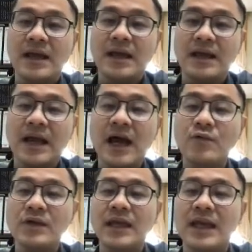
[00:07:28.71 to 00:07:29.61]
and how
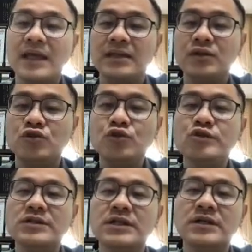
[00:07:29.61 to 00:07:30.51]
we can
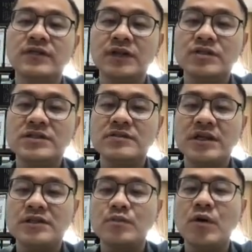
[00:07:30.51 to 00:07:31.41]
use the frequency
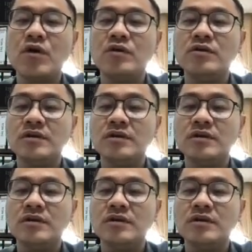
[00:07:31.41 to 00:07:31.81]
response,